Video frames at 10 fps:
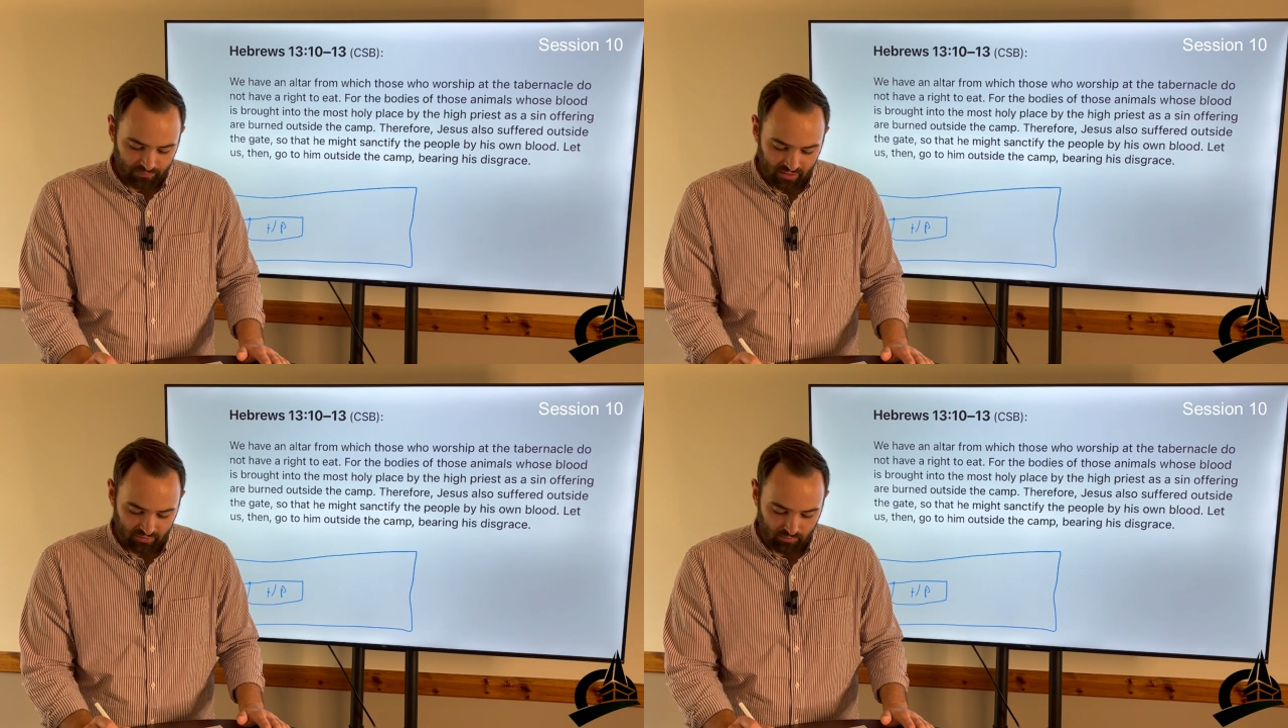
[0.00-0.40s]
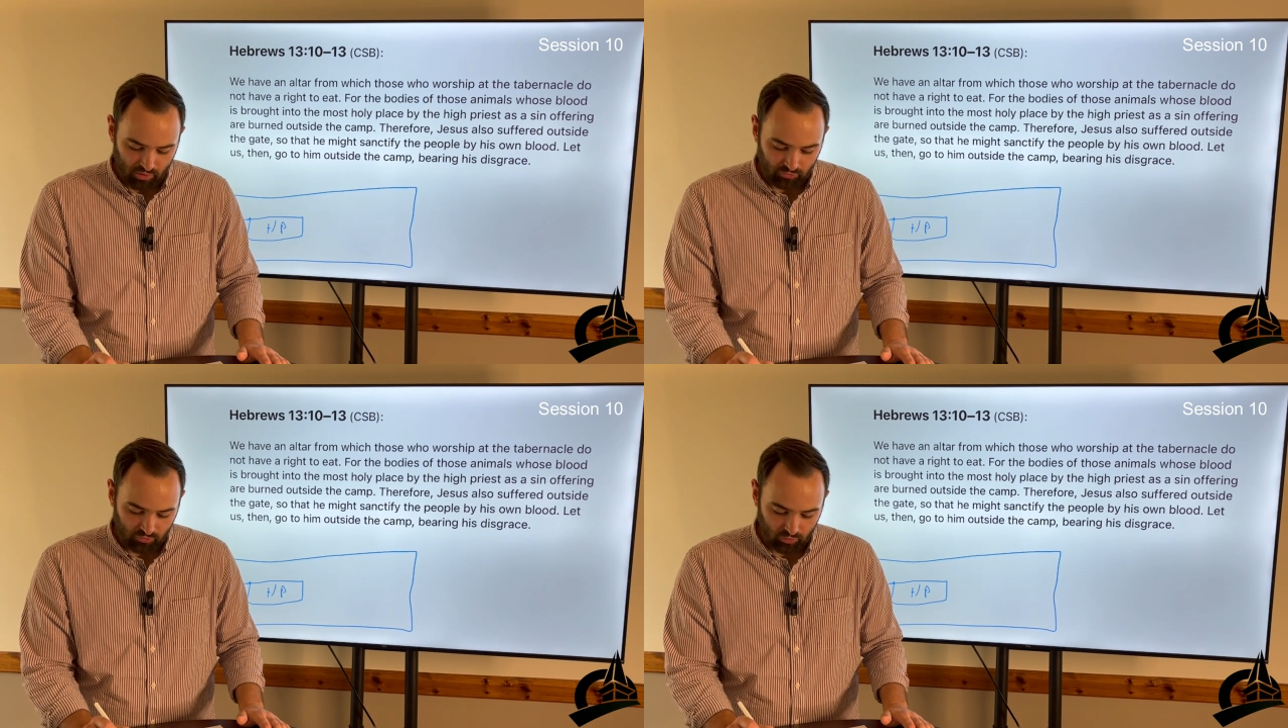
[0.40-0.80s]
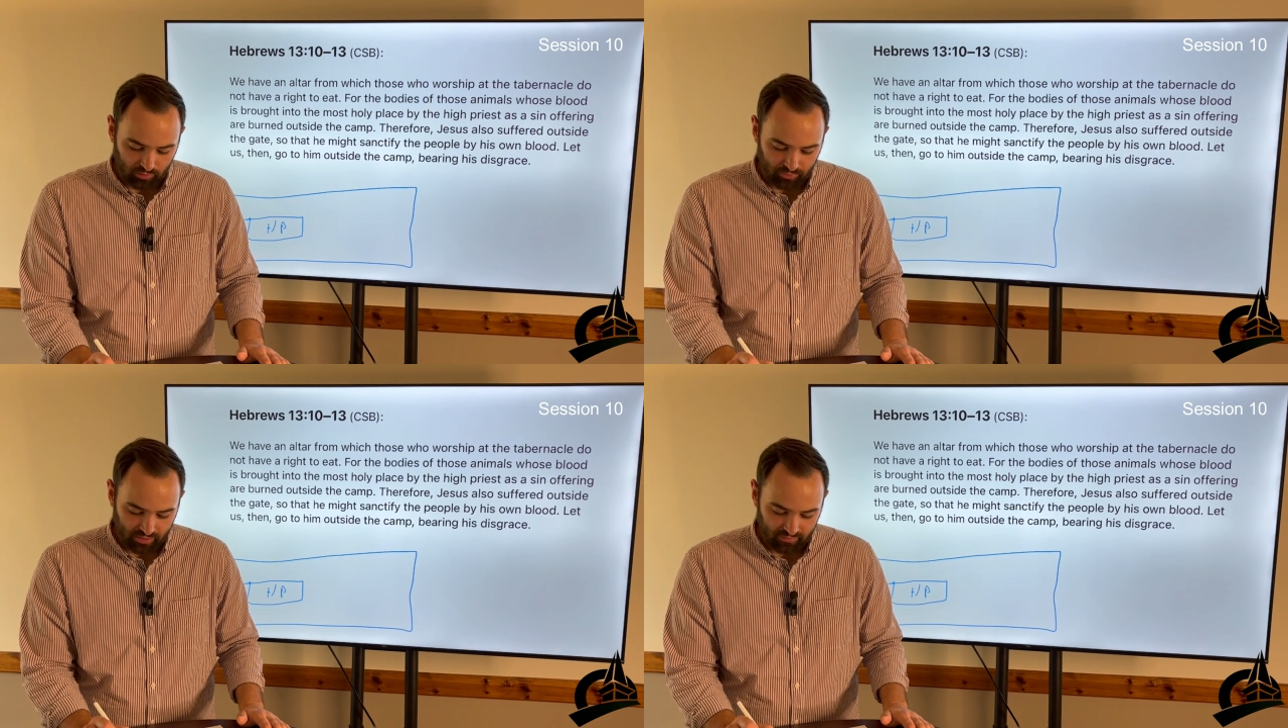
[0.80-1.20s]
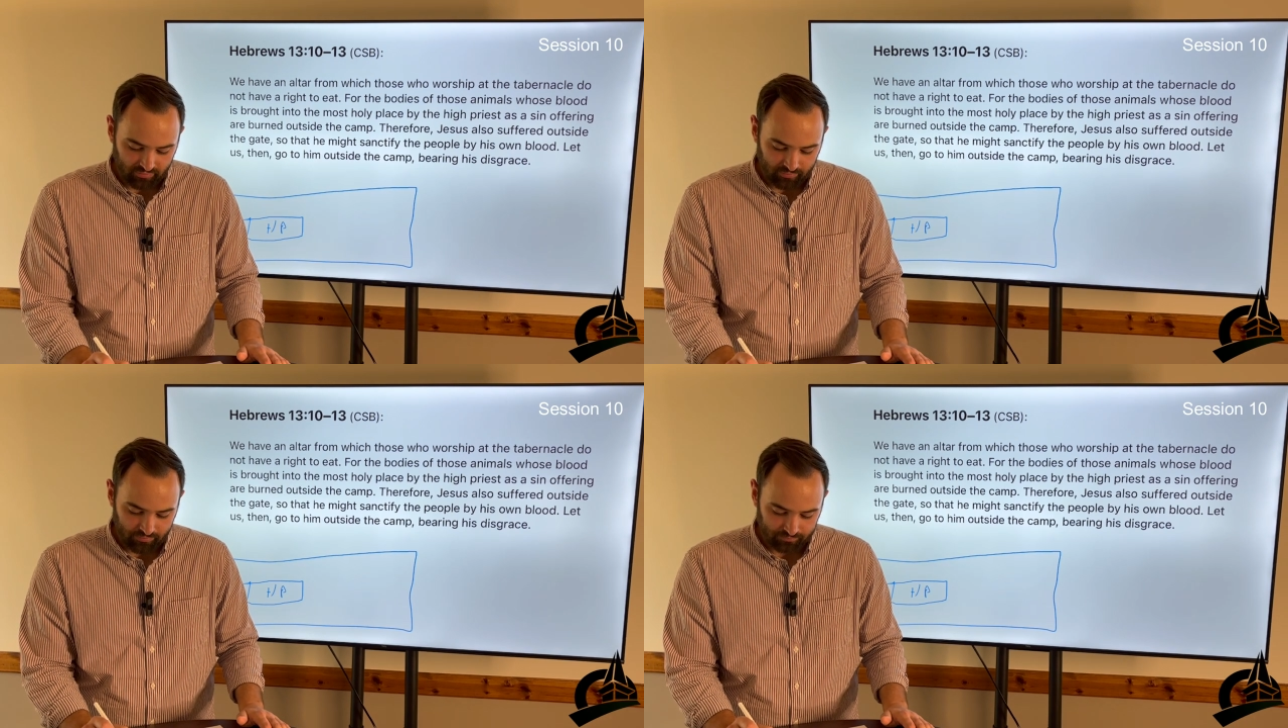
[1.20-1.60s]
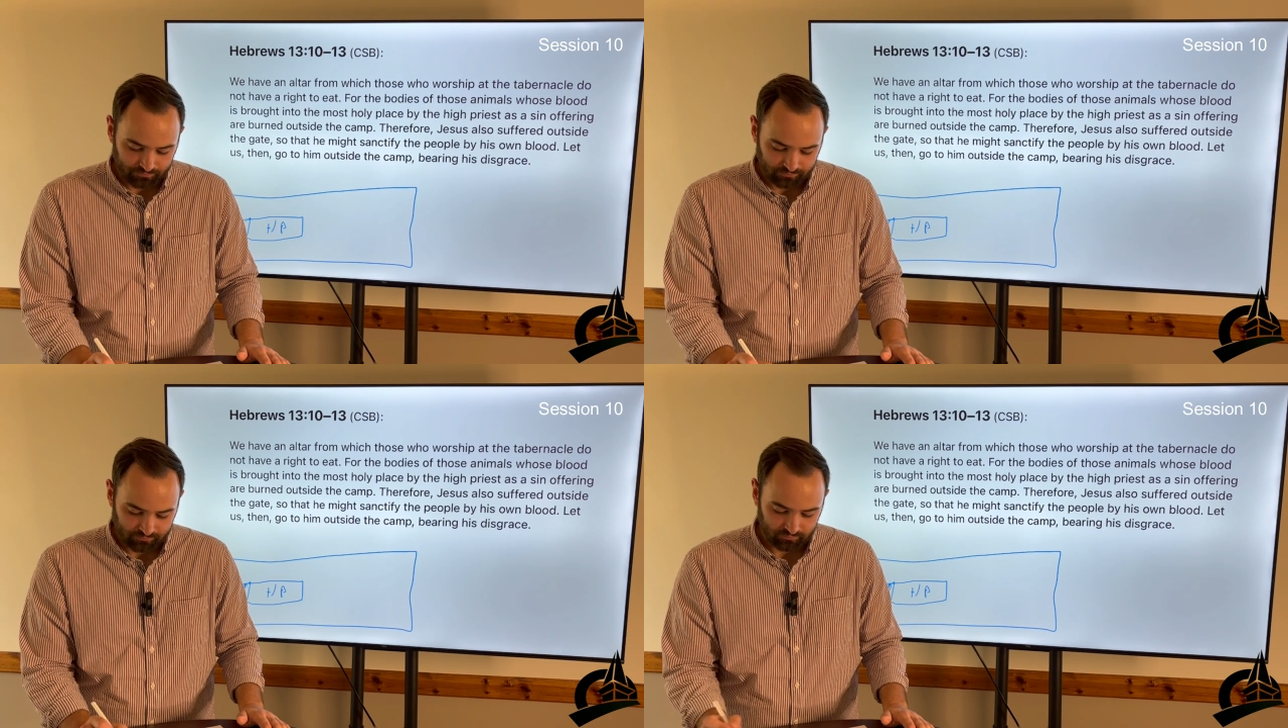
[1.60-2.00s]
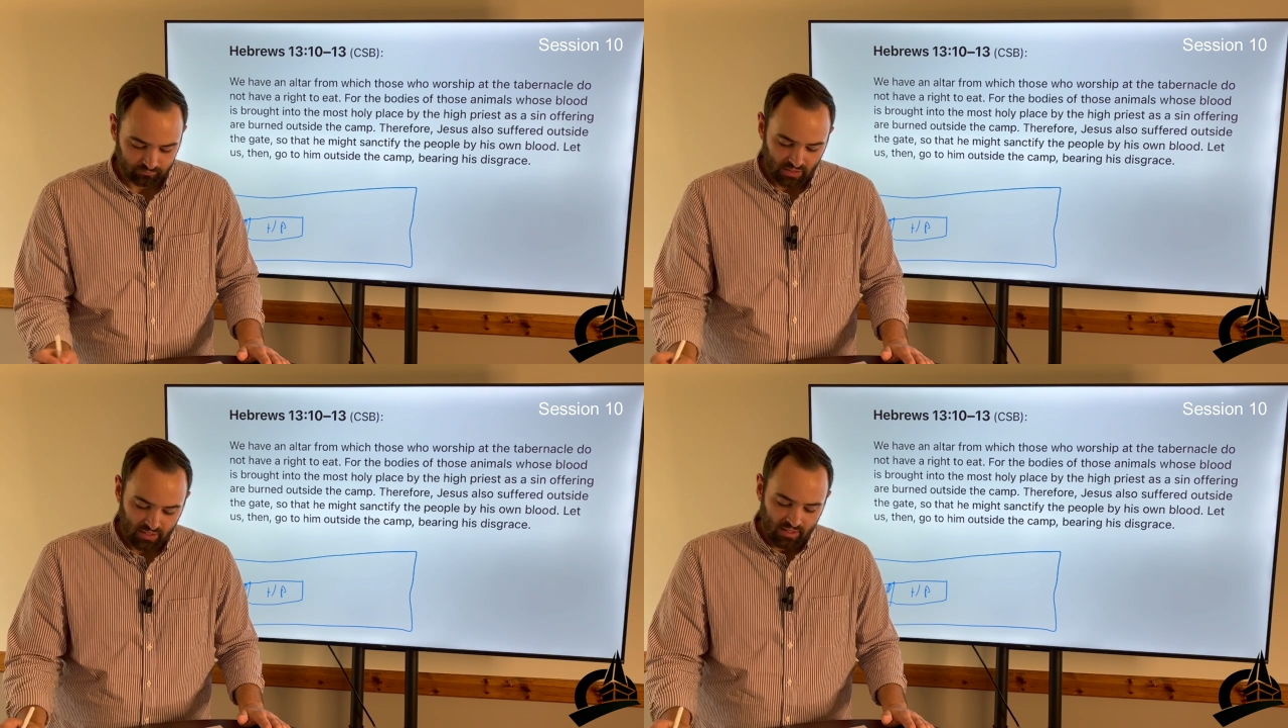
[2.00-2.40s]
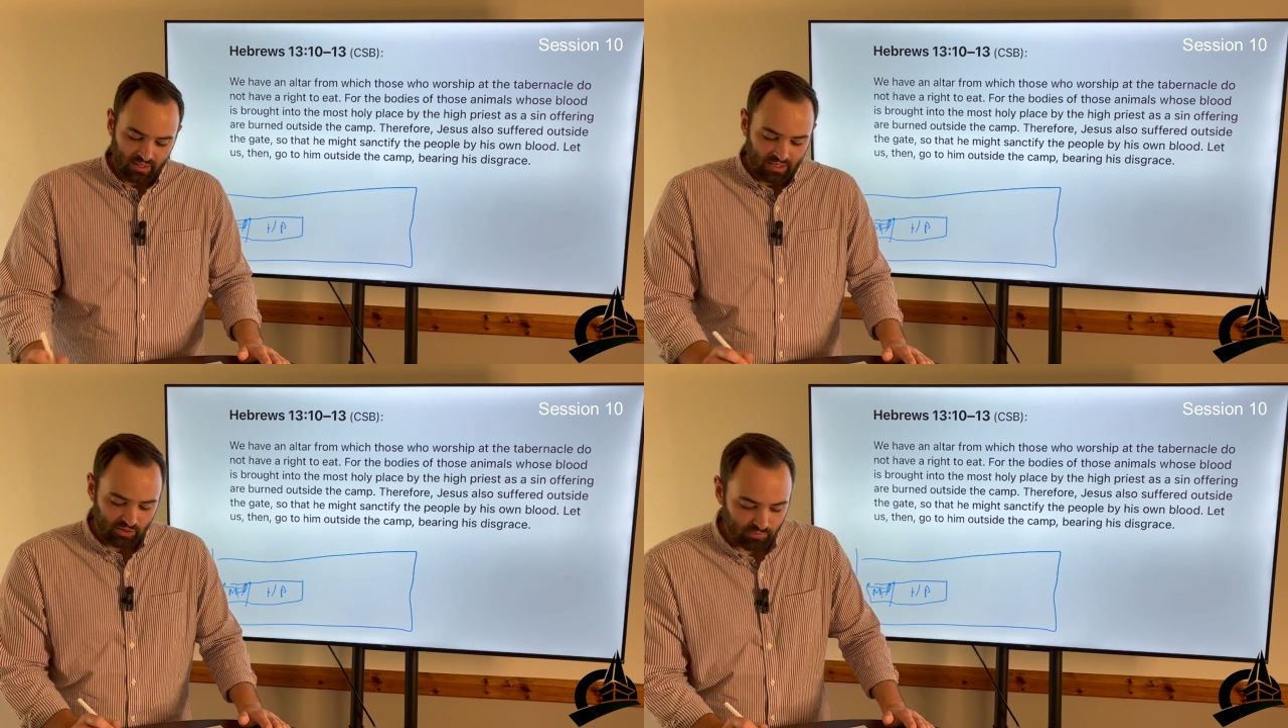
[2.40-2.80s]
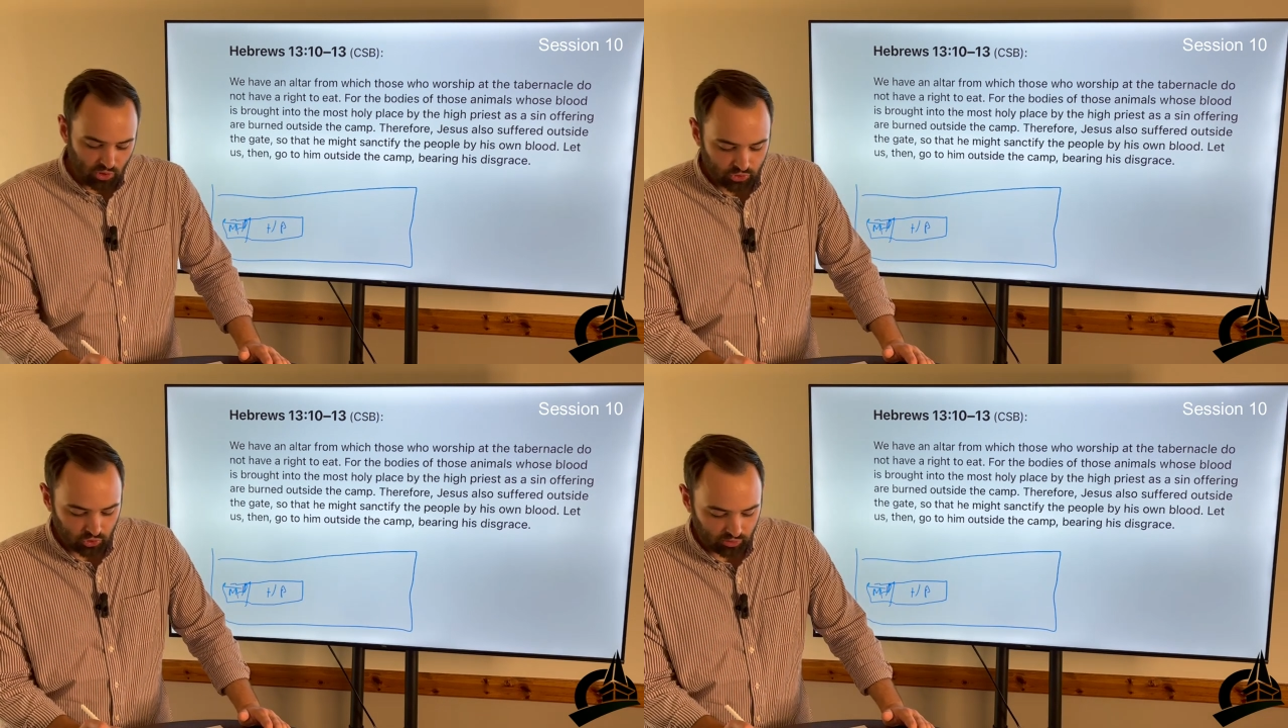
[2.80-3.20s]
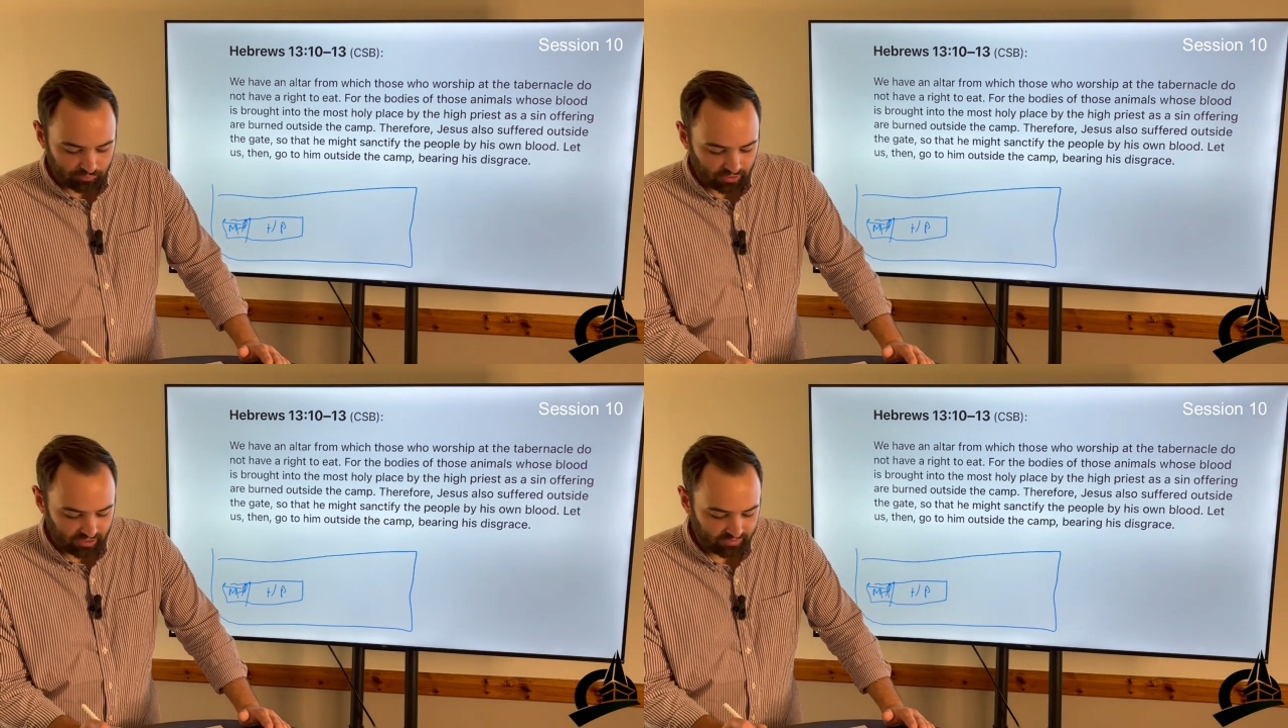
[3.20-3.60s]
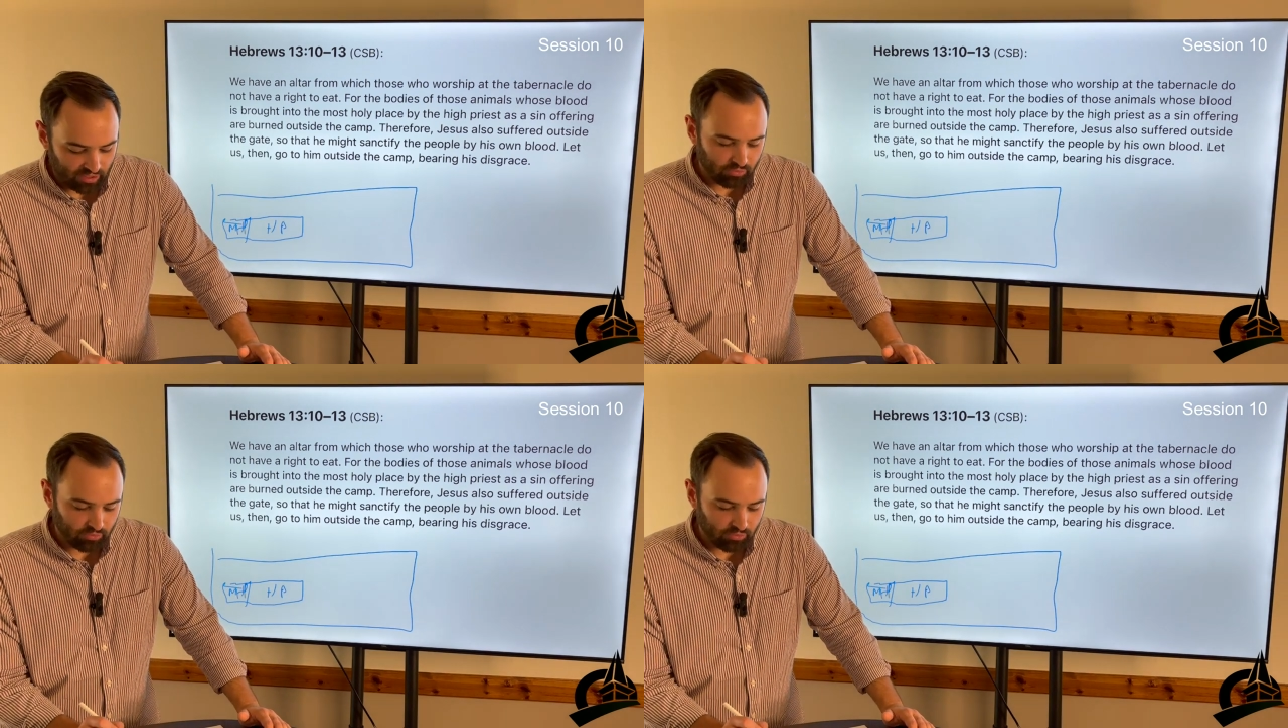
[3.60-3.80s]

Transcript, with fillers: and the most holy place. And the most holy place, that